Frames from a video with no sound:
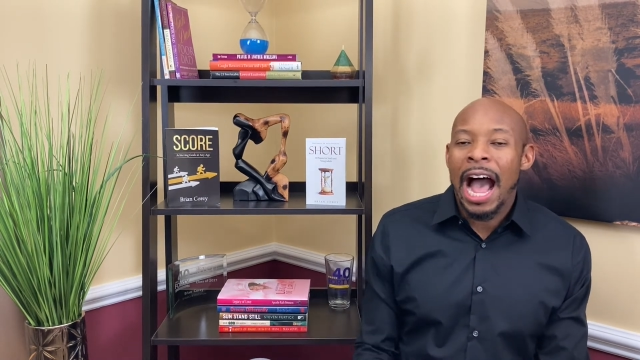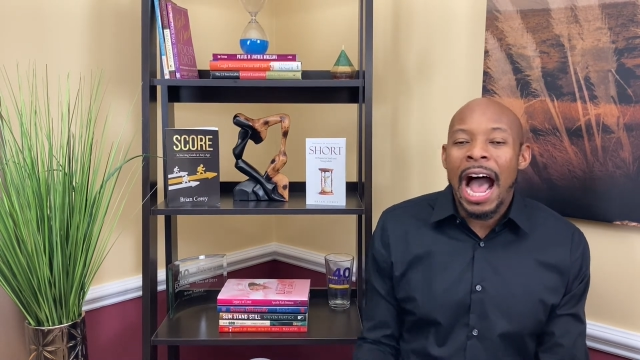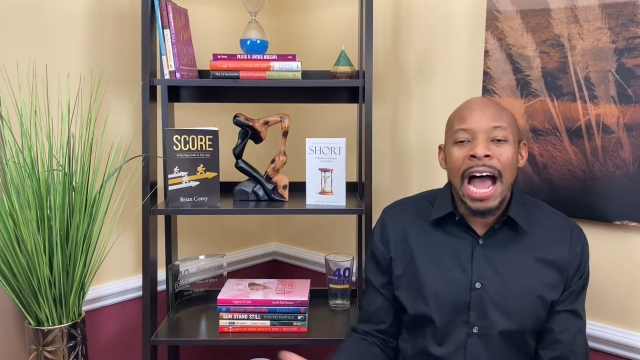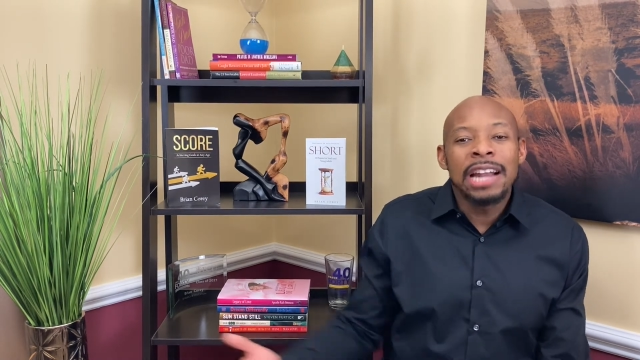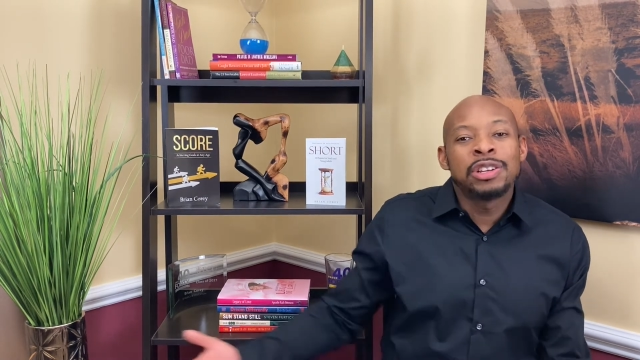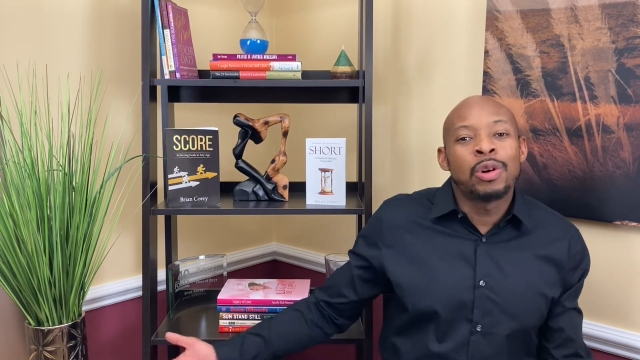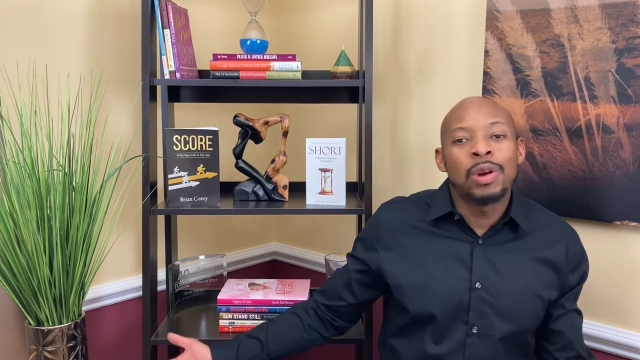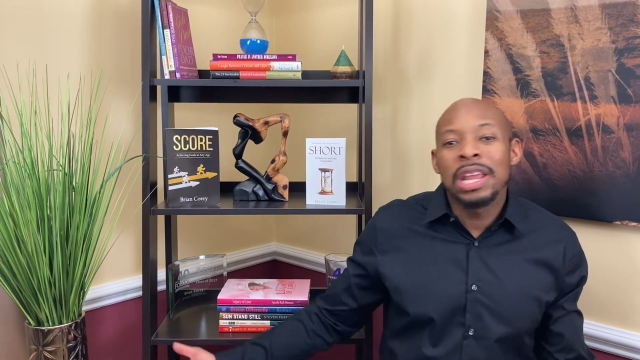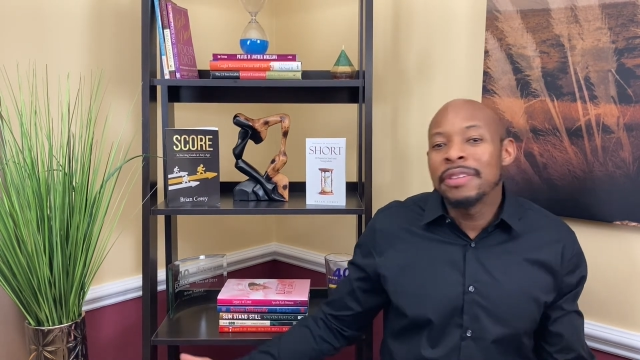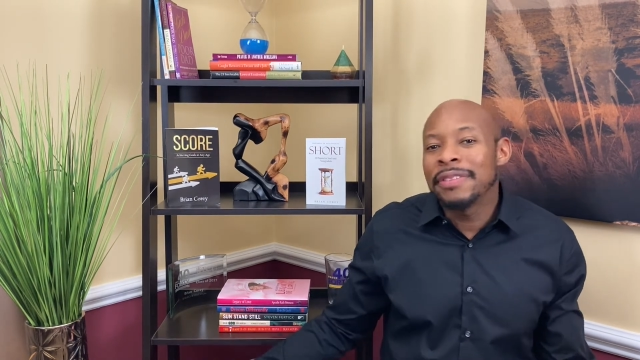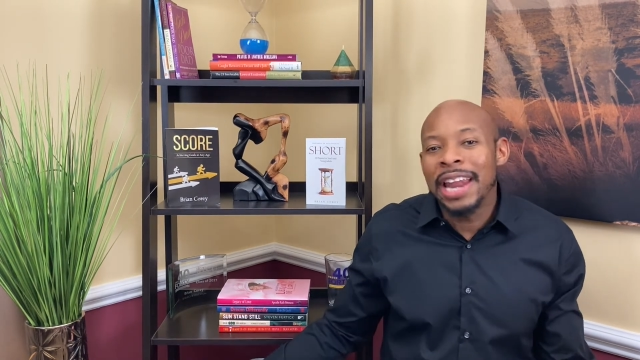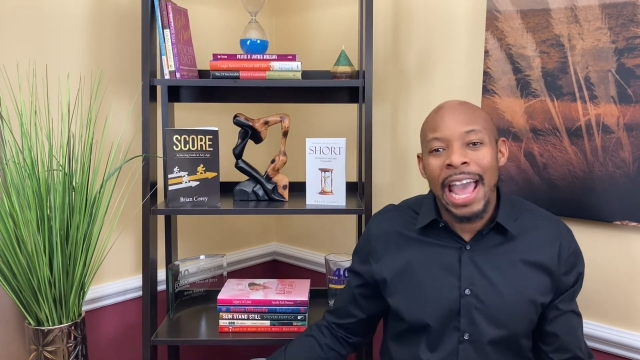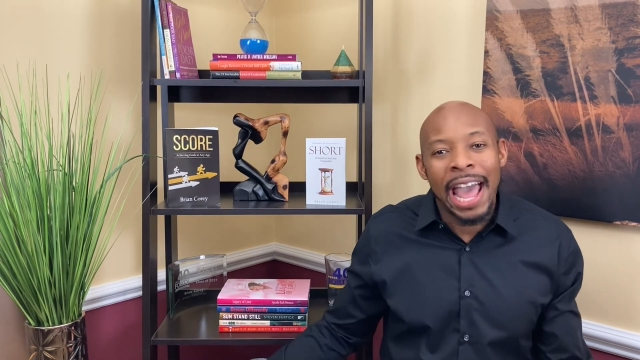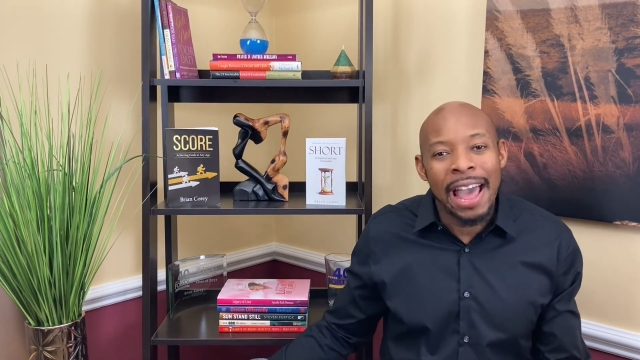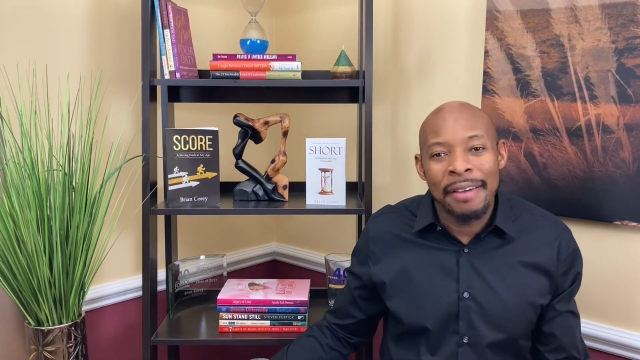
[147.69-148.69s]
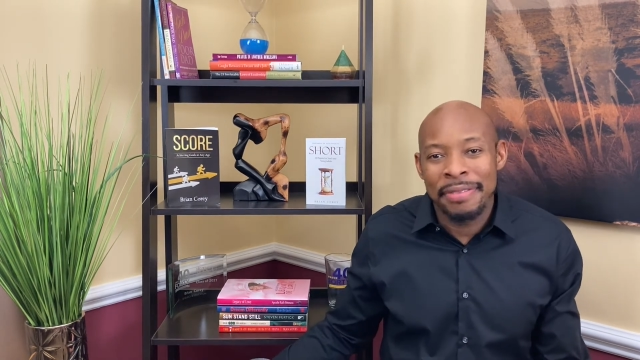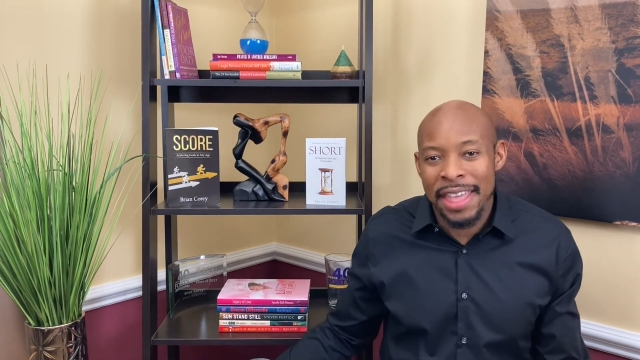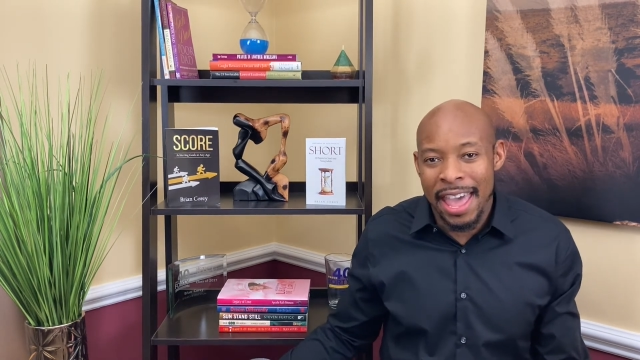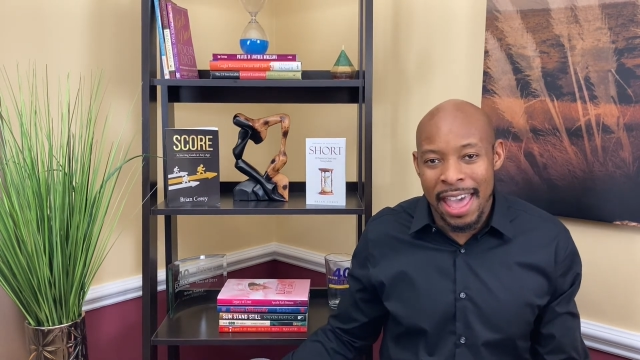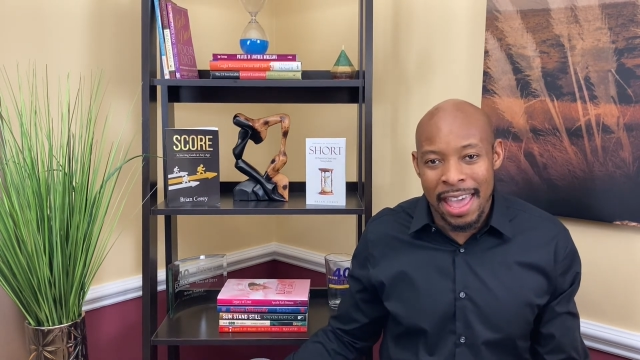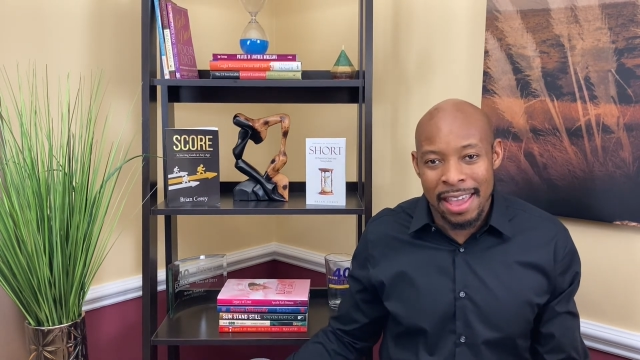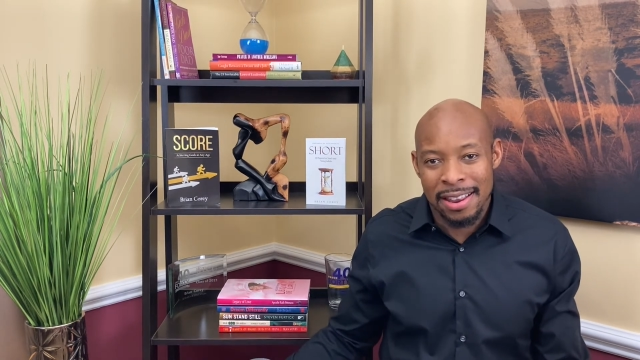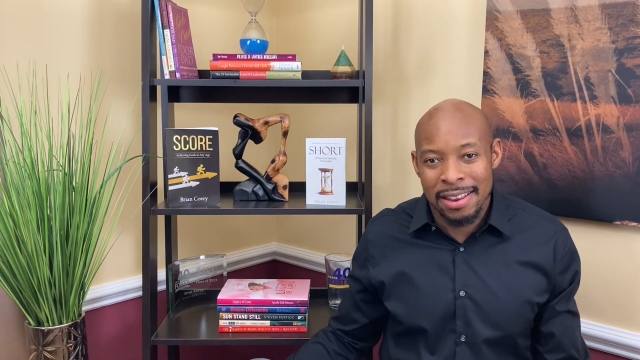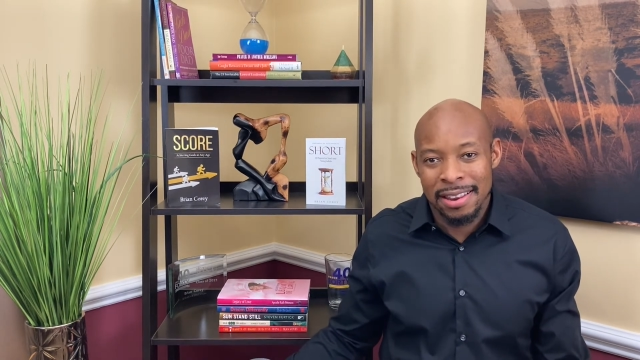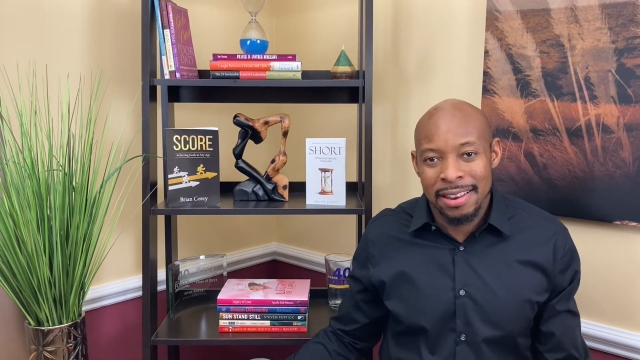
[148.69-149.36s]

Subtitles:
I don't even have that.